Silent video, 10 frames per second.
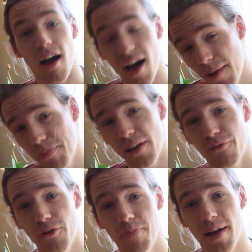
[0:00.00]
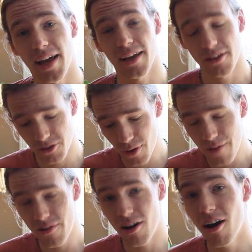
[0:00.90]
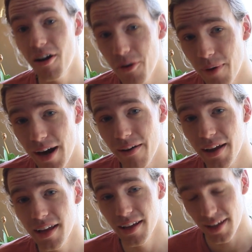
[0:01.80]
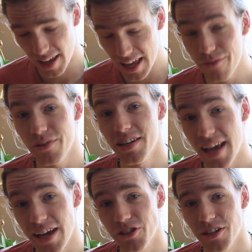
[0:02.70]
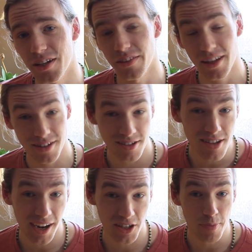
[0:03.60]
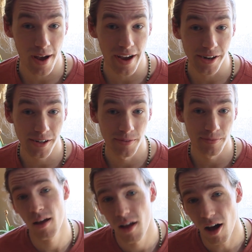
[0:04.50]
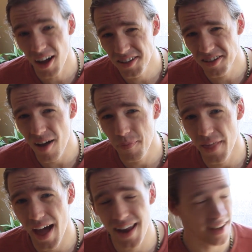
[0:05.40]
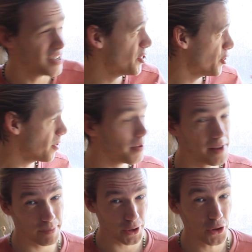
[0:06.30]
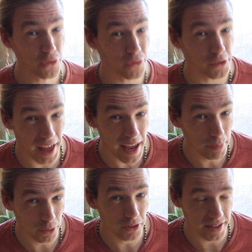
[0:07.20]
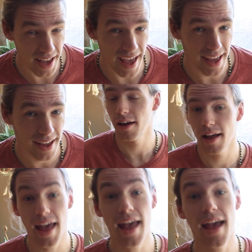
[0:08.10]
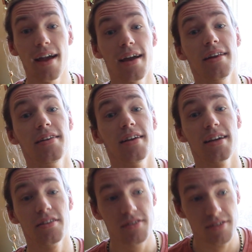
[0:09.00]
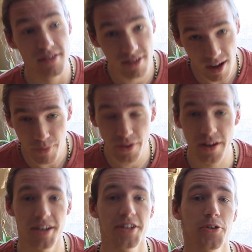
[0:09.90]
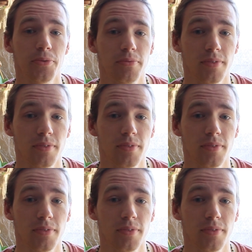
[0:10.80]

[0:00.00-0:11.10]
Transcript: I play footbag, so I have an honorary invitation that does not expire. On top of that, it should be a beautiful April day, and it's something to do.